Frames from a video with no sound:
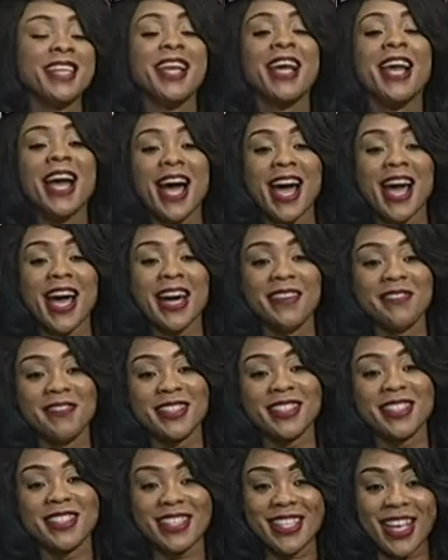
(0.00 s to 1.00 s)
I have
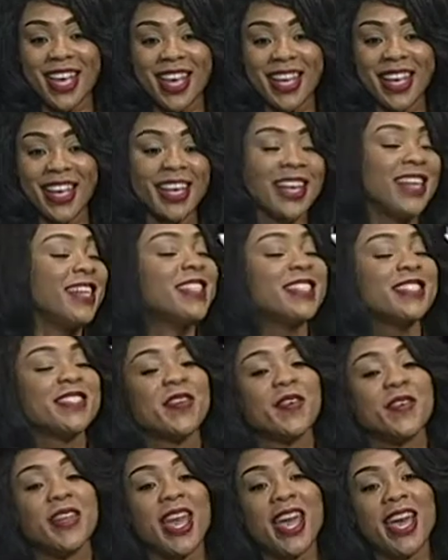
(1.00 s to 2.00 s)
to say.
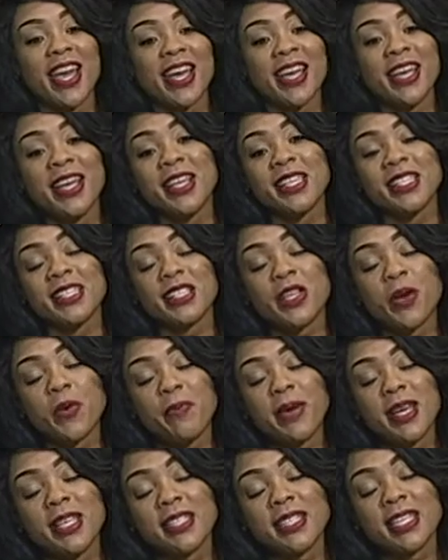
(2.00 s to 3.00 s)
So yeah, so
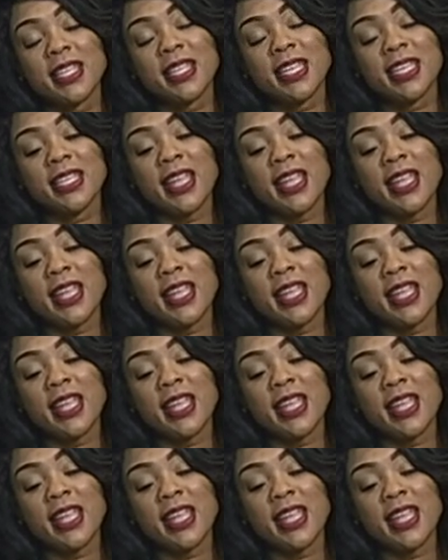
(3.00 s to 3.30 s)
basically